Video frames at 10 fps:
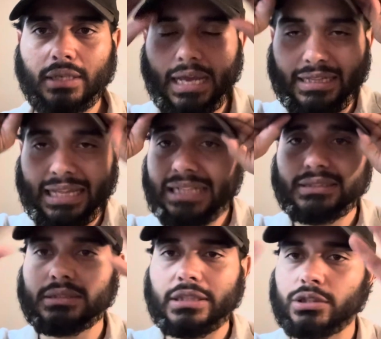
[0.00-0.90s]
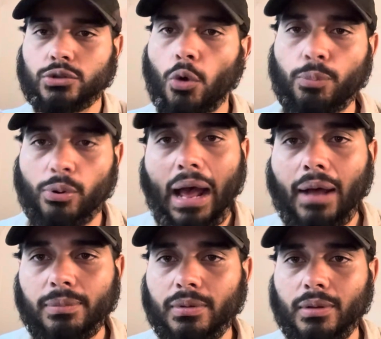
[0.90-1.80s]
And there's no
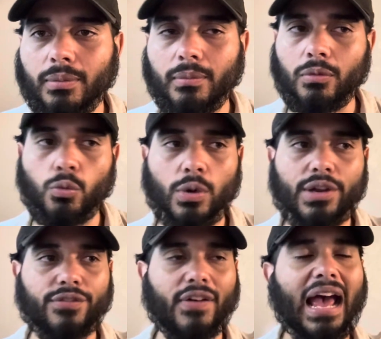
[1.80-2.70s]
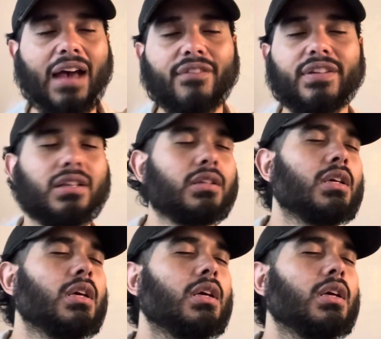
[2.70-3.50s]
problem with having